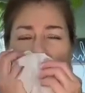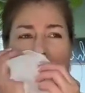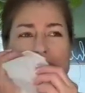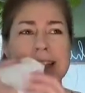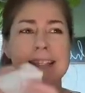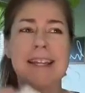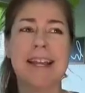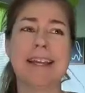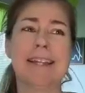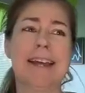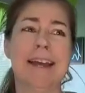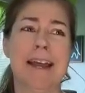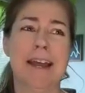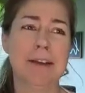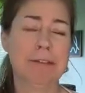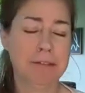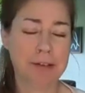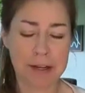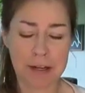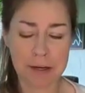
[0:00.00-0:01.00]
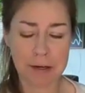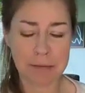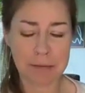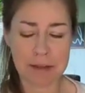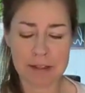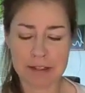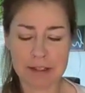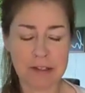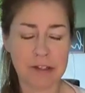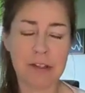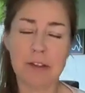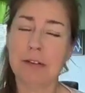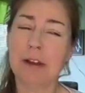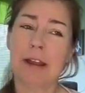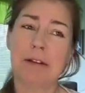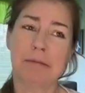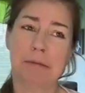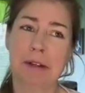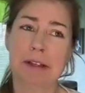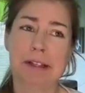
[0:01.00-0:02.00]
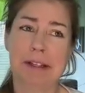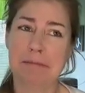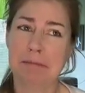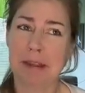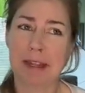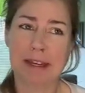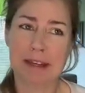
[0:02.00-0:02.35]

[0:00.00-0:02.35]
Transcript: And I say that every year, but this year I really